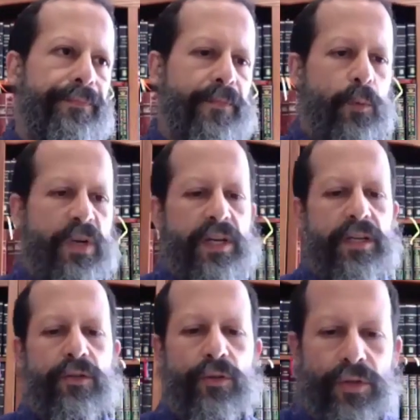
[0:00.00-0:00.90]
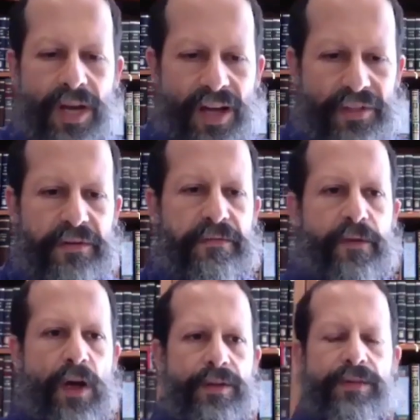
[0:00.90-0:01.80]
we need to gather
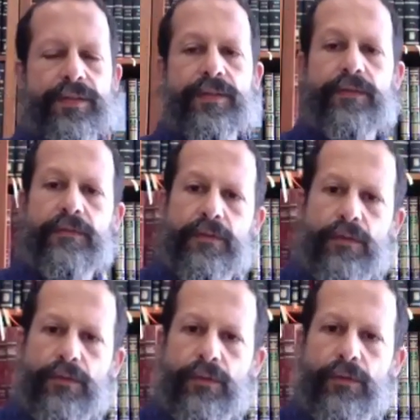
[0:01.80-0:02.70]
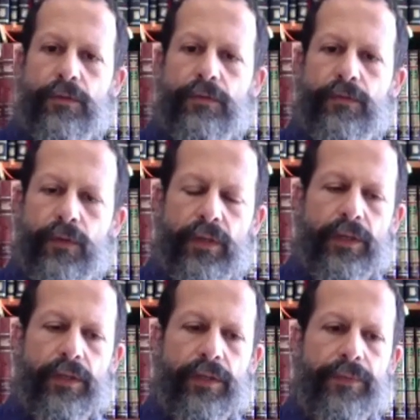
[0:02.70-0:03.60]
funds for
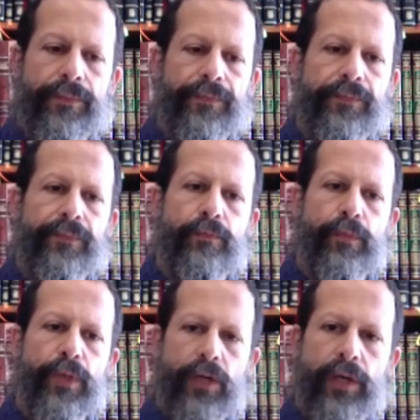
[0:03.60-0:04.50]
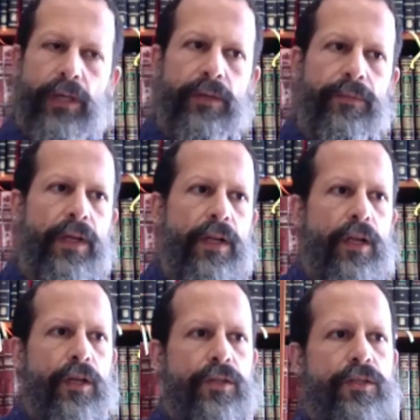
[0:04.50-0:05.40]
her burial.
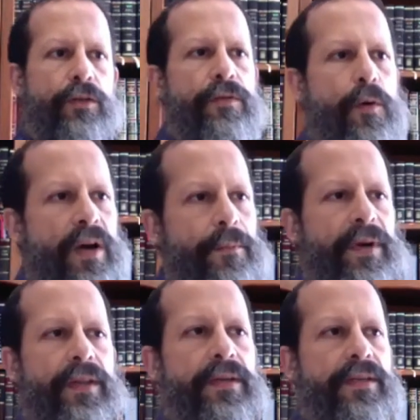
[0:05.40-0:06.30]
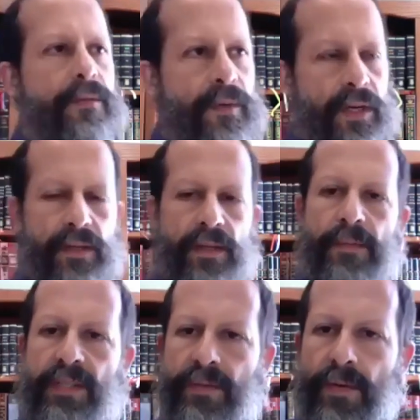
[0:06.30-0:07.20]
So if you want to participate in the
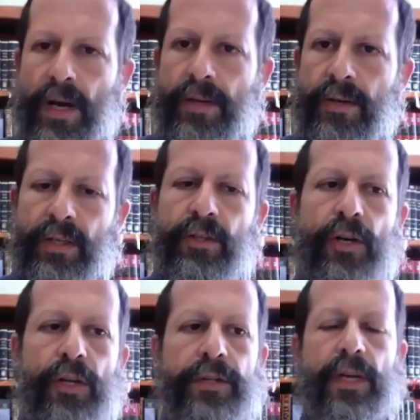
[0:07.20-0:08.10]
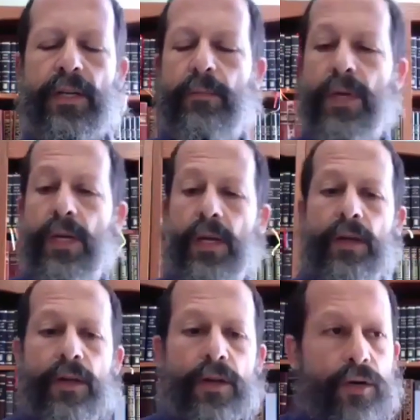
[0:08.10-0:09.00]
mitzvah, you can contact
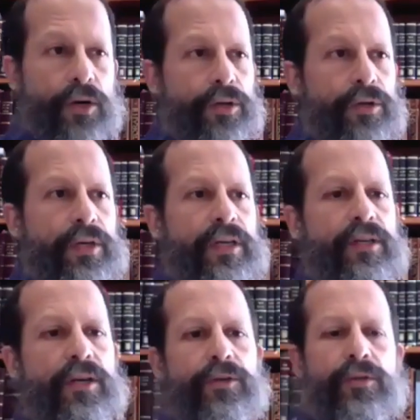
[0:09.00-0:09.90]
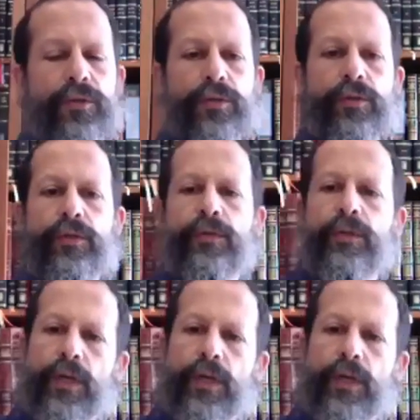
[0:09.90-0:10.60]
me, or you can go to